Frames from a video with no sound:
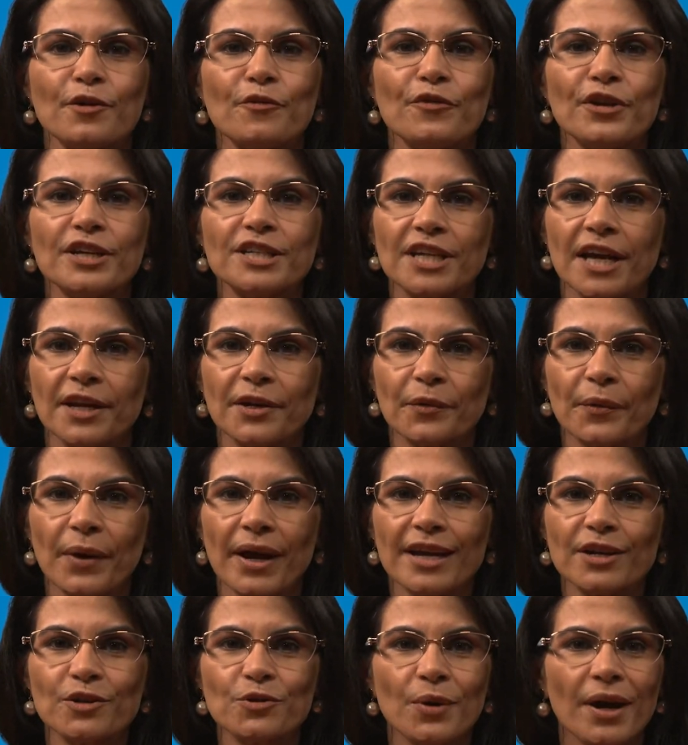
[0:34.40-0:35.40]
We
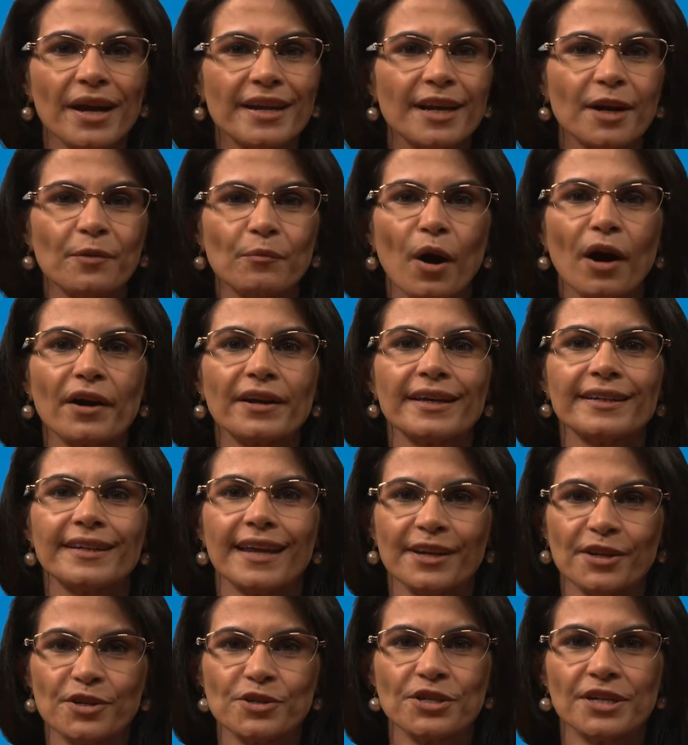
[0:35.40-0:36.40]
generate, trade and market
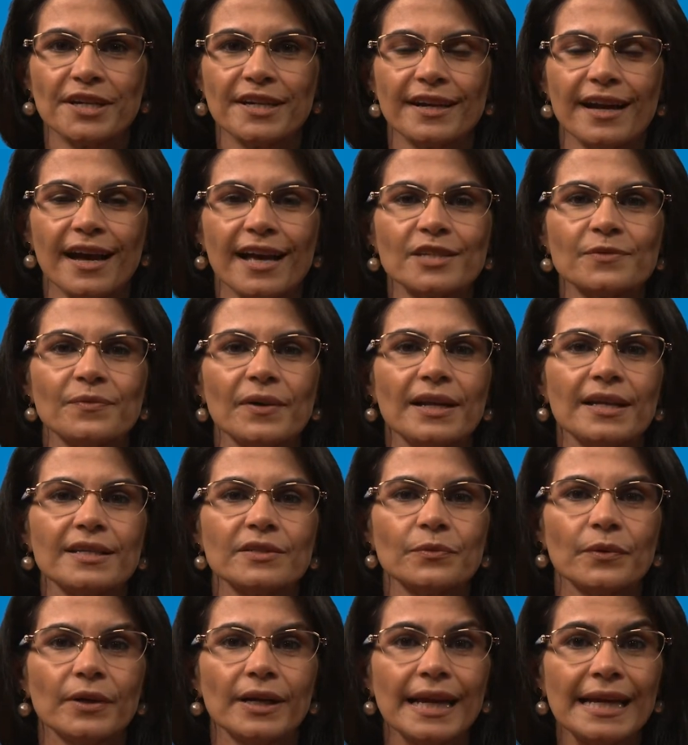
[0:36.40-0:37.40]
energy as well
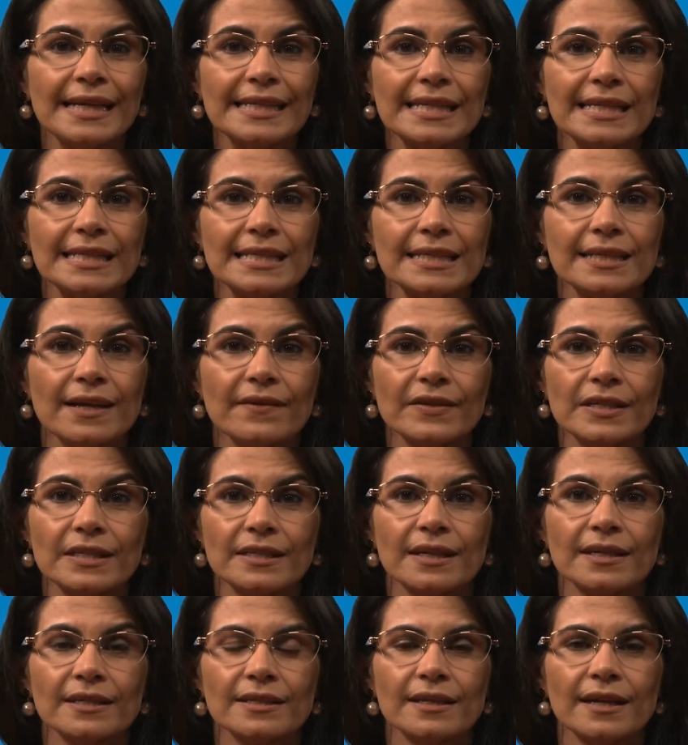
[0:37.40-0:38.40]
as related
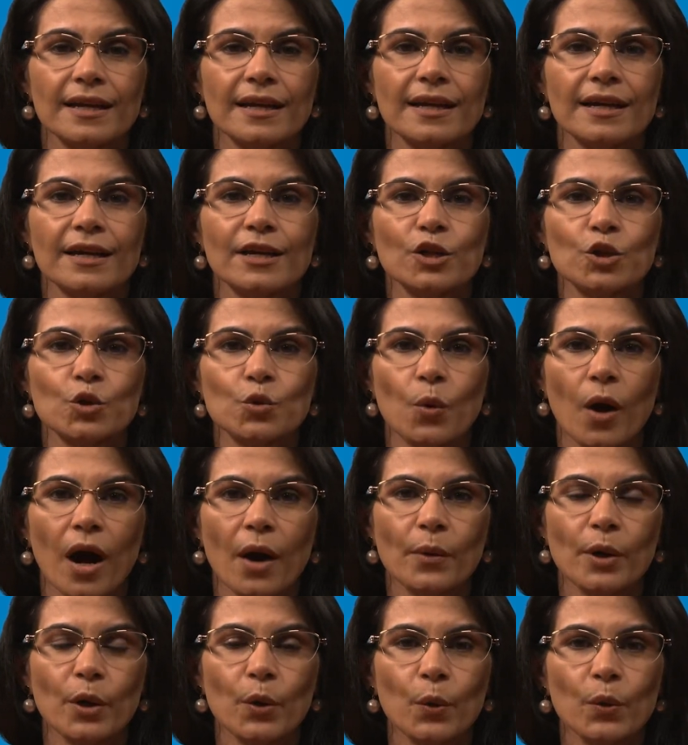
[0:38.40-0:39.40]
services to
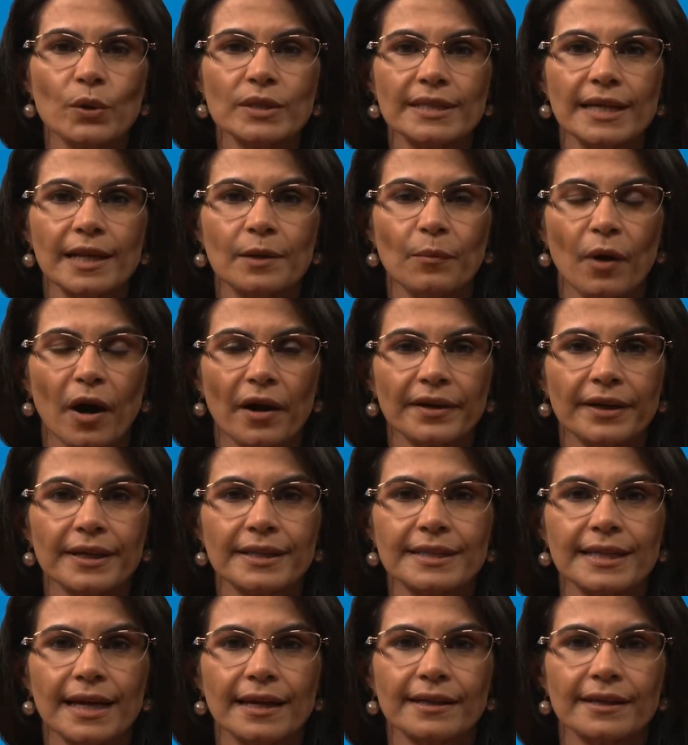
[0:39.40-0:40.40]
our wholesale
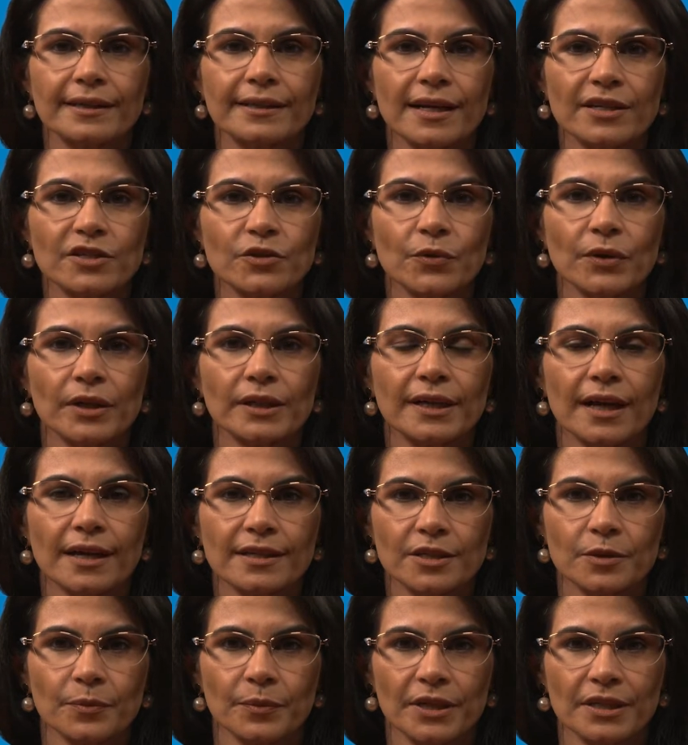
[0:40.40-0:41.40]
markets and industrial
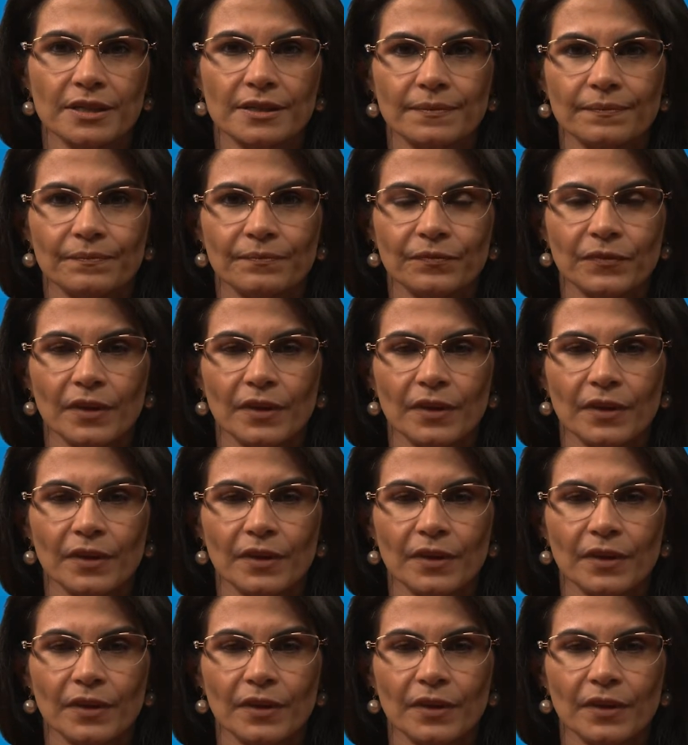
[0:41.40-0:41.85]
customers.